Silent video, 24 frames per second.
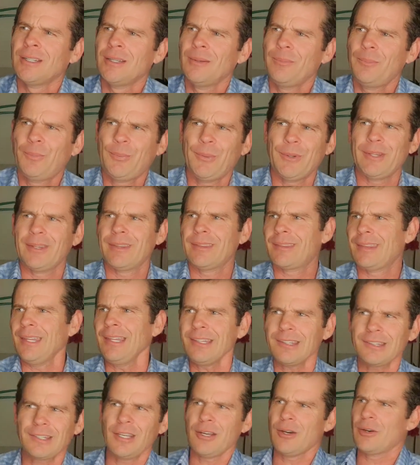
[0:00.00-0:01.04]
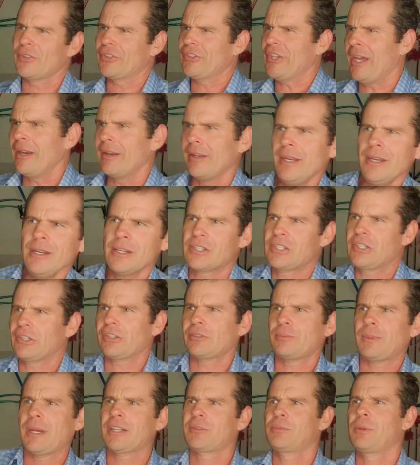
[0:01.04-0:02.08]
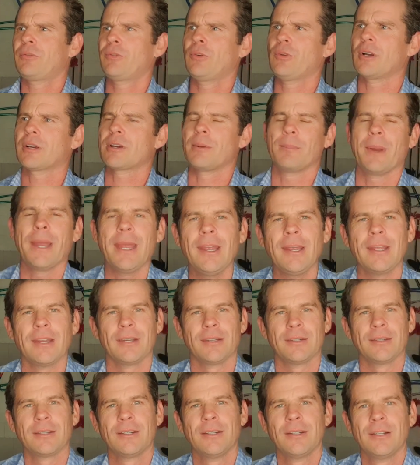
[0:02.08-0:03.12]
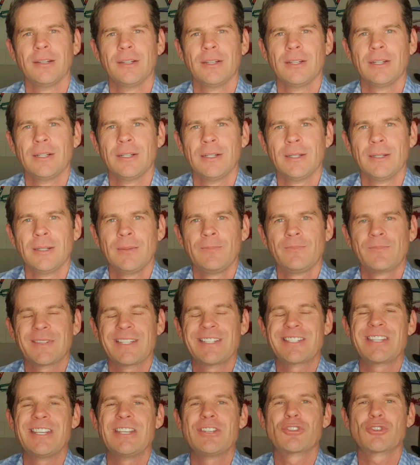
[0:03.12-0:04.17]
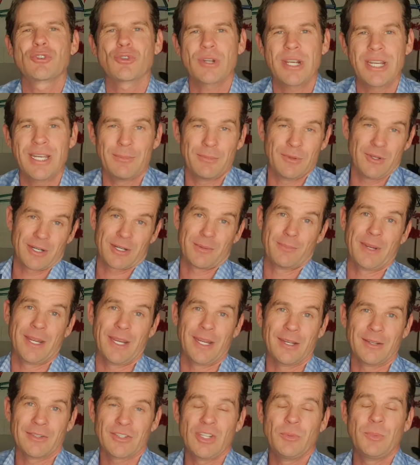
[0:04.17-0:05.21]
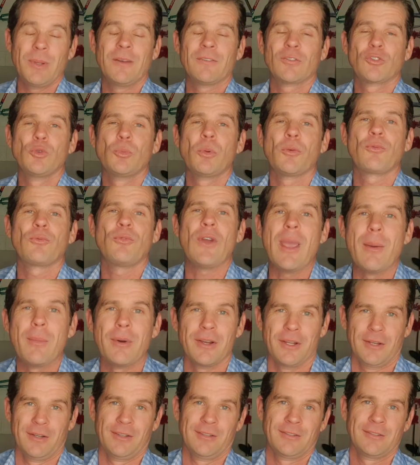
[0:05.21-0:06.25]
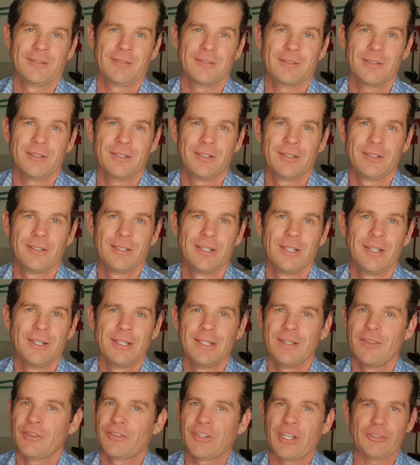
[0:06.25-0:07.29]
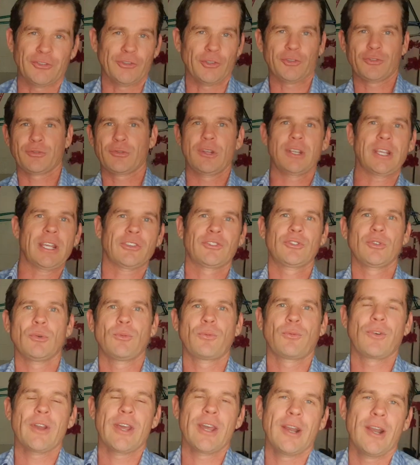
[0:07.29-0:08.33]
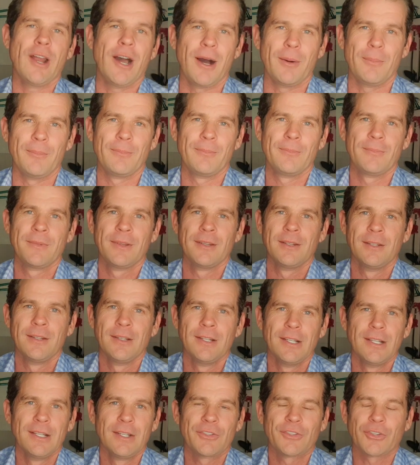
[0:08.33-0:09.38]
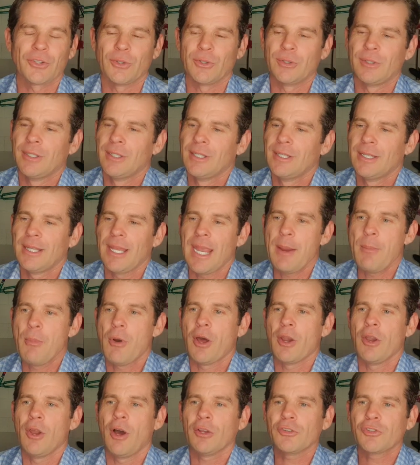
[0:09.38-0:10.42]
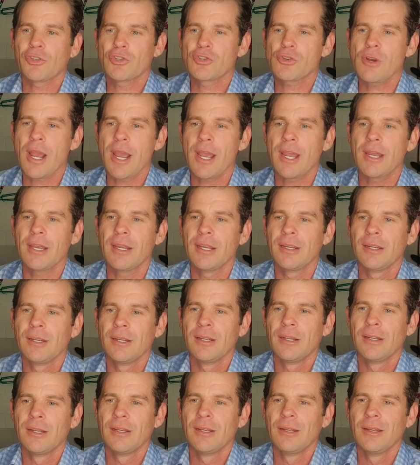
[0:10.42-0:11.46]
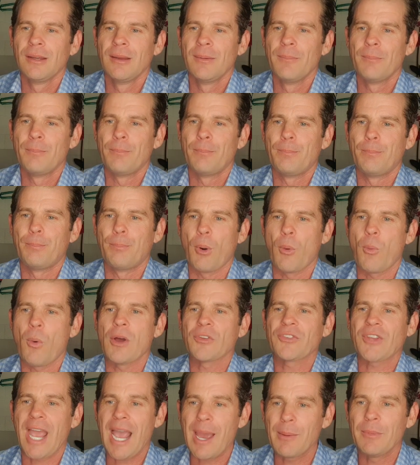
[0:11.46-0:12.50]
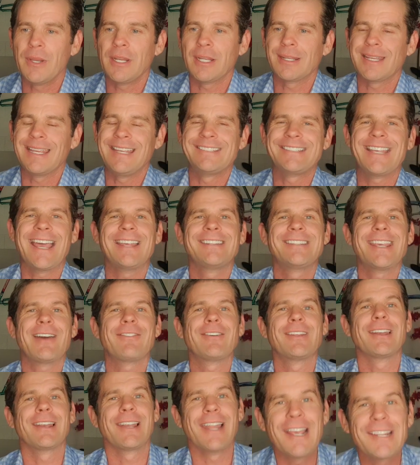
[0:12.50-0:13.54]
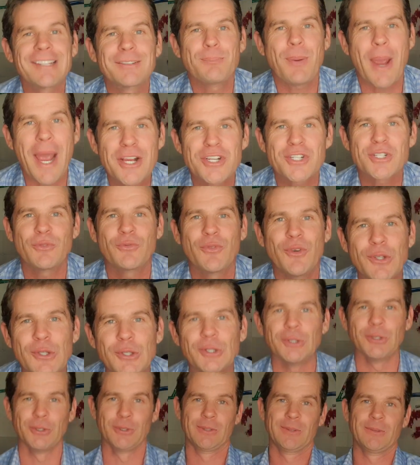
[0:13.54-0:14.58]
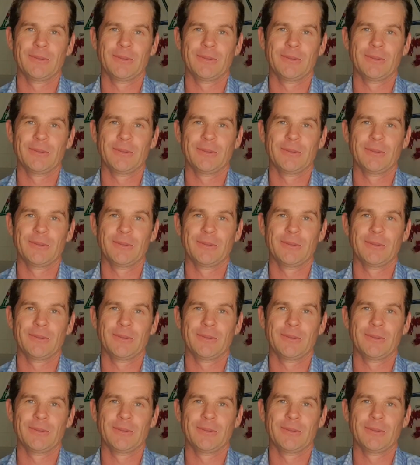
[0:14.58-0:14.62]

but this girl's son, you know, she just makes me feel like a man. Because she's treating him like a man. She's been super feminine. Right? And the testosterone gets all flared up. So he might not stray, but what's happening is he's having less passion for you.